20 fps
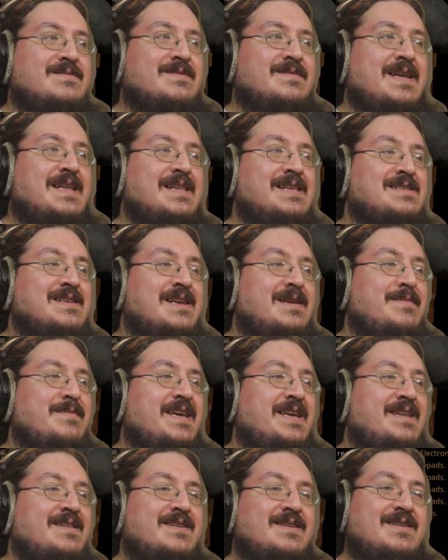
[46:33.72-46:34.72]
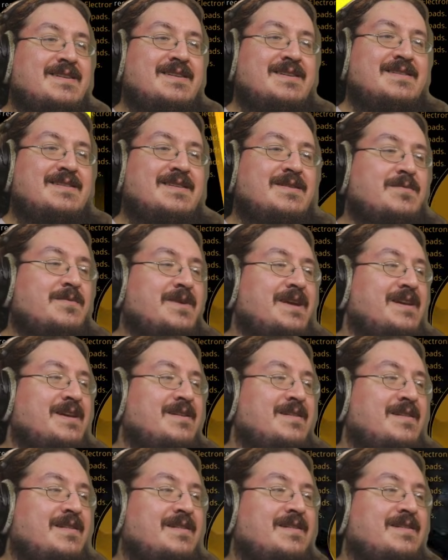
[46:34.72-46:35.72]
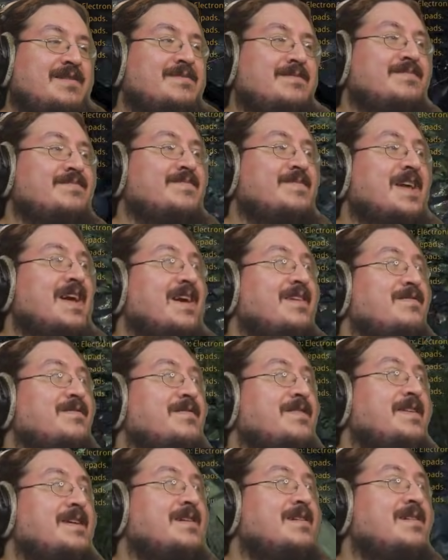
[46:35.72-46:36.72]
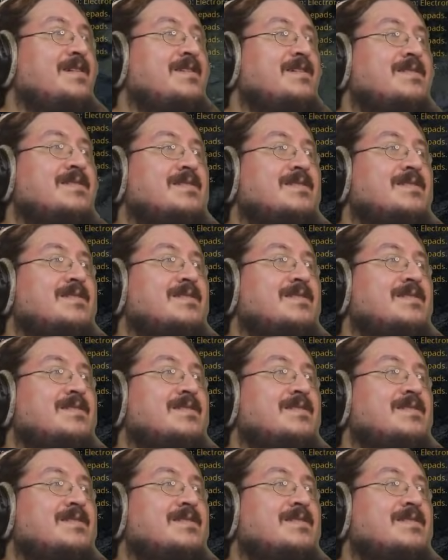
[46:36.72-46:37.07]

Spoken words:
That's going to be the real, I feel,